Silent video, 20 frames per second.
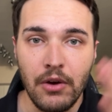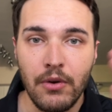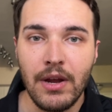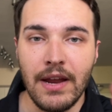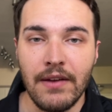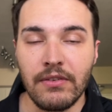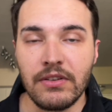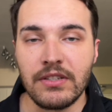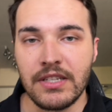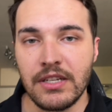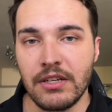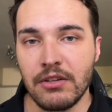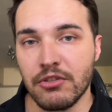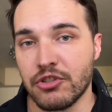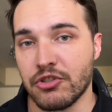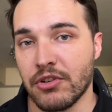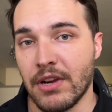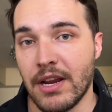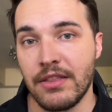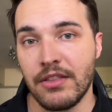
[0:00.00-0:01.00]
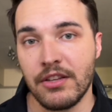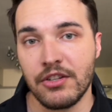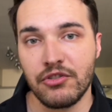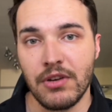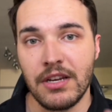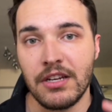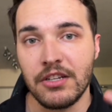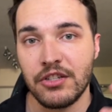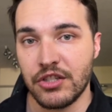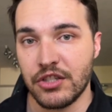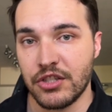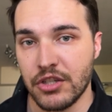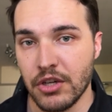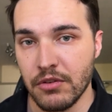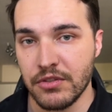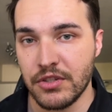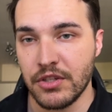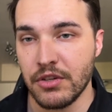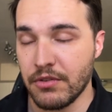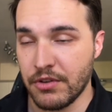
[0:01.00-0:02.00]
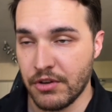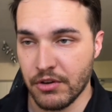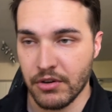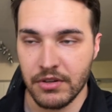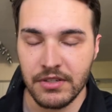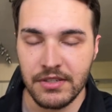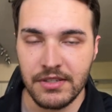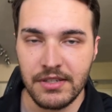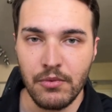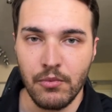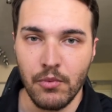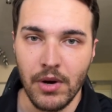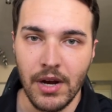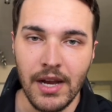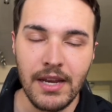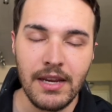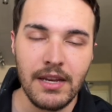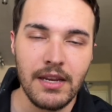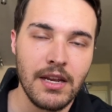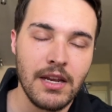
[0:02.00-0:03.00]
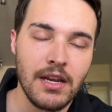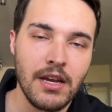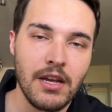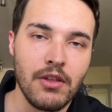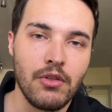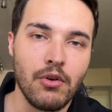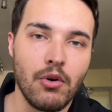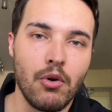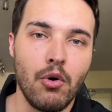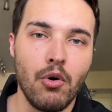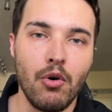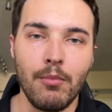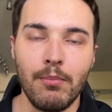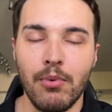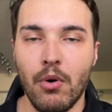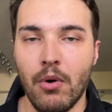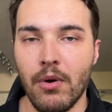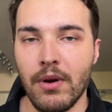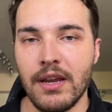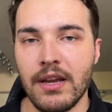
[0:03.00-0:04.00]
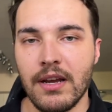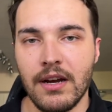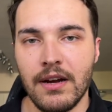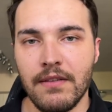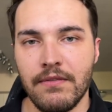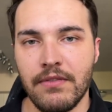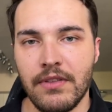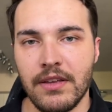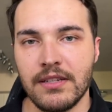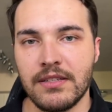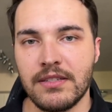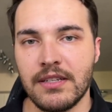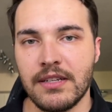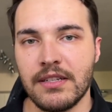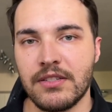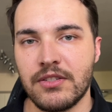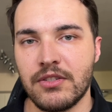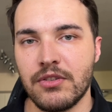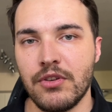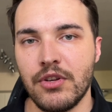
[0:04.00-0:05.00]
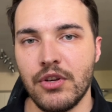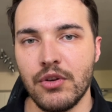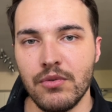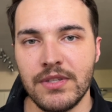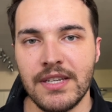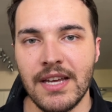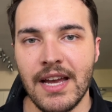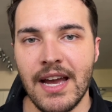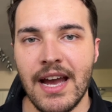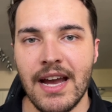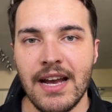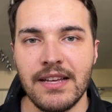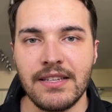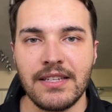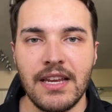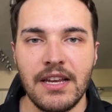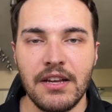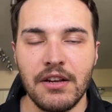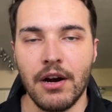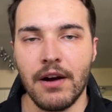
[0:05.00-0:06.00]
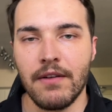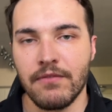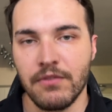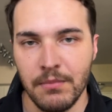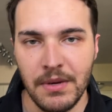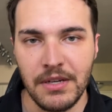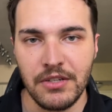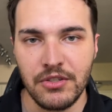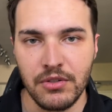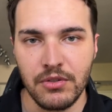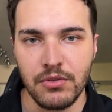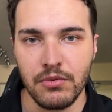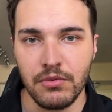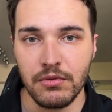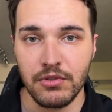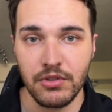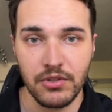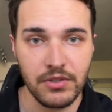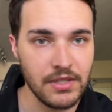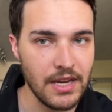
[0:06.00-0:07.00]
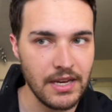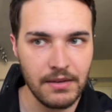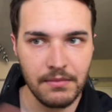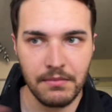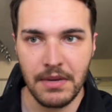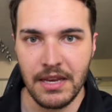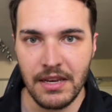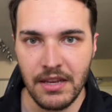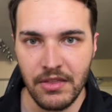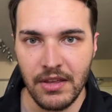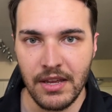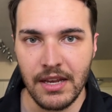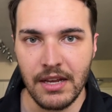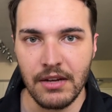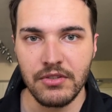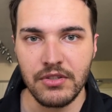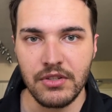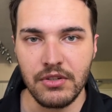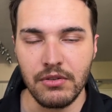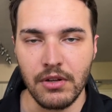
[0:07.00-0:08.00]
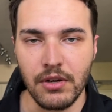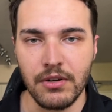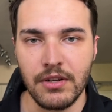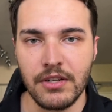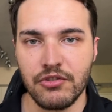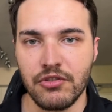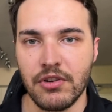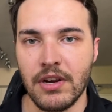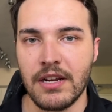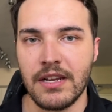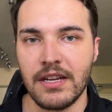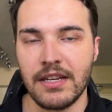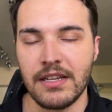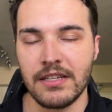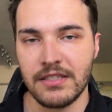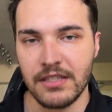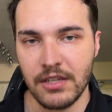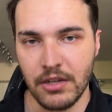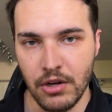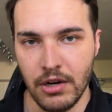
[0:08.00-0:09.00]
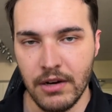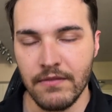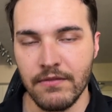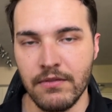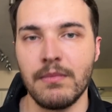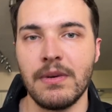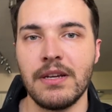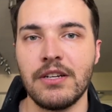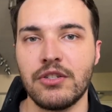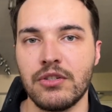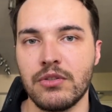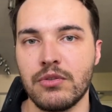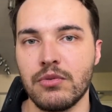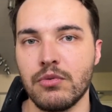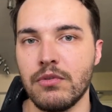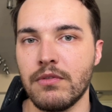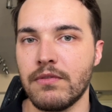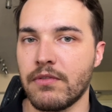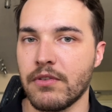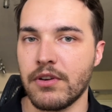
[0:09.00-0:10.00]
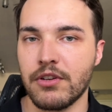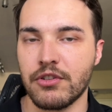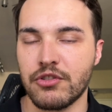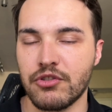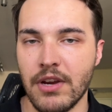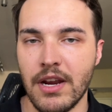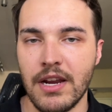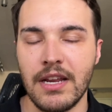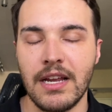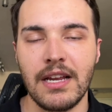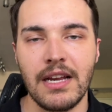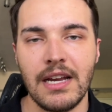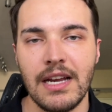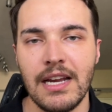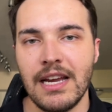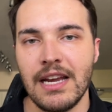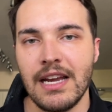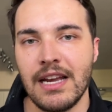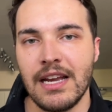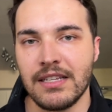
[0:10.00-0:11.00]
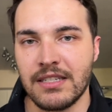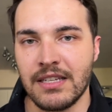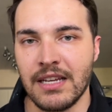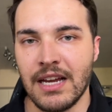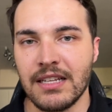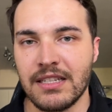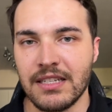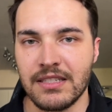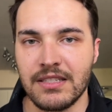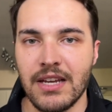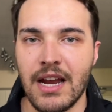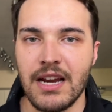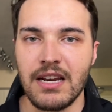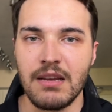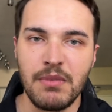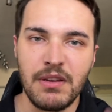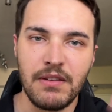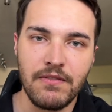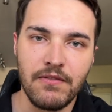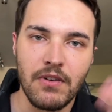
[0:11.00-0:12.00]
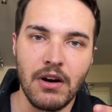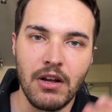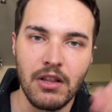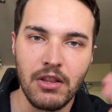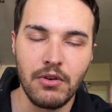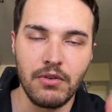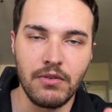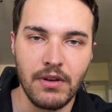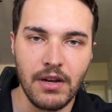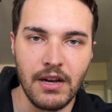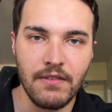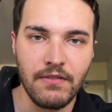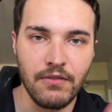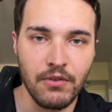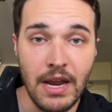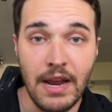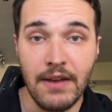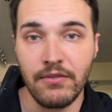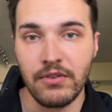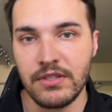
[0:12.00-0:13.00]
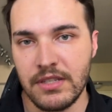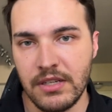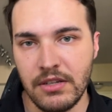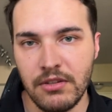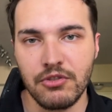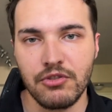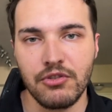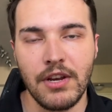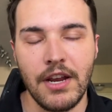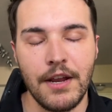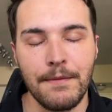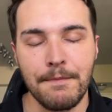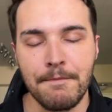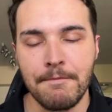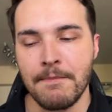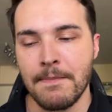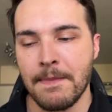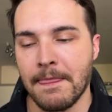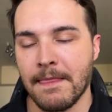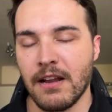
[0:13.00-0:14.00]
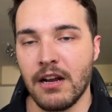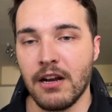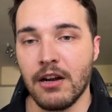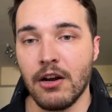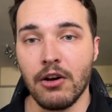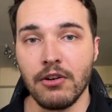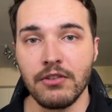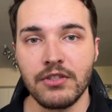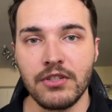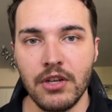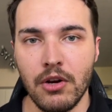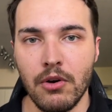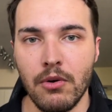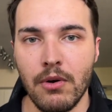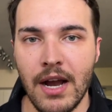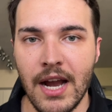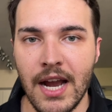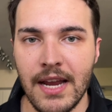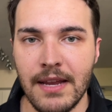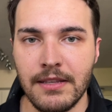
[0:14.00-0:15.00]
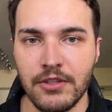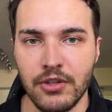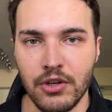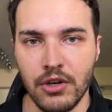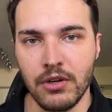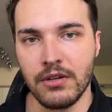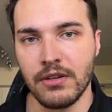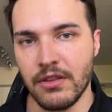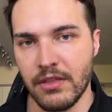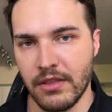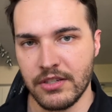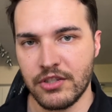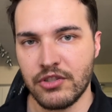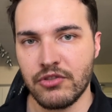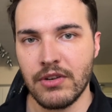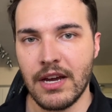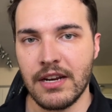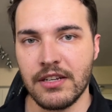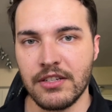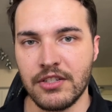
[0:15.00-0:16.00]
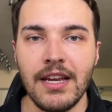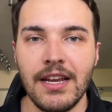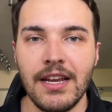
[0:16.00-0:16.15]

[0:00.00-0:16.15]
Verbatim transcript: every single trade the strategy shows you, and you're going to see why. The whole point of this is to use it as a confirmation tool, just like anything else you learn in trading. It's a confirmation tool for your trading. It's not designed to be followed for every single trade. Also, I turned this strategy